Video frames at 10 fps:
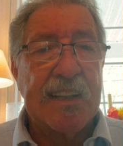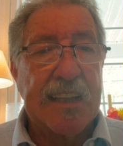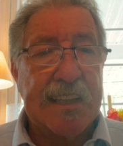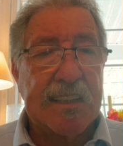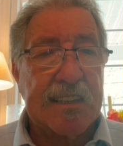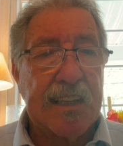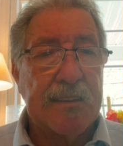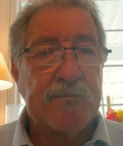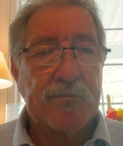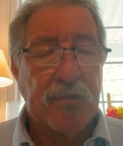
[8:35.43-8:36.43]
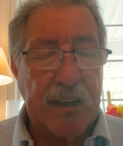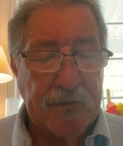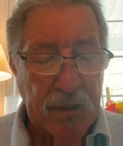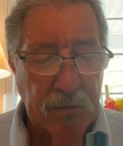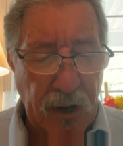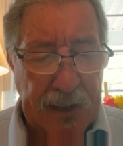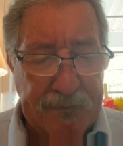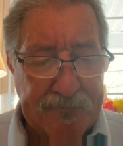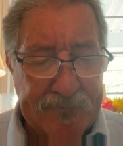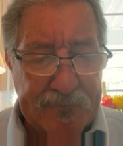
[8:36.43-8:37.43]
Let's pray for the bread.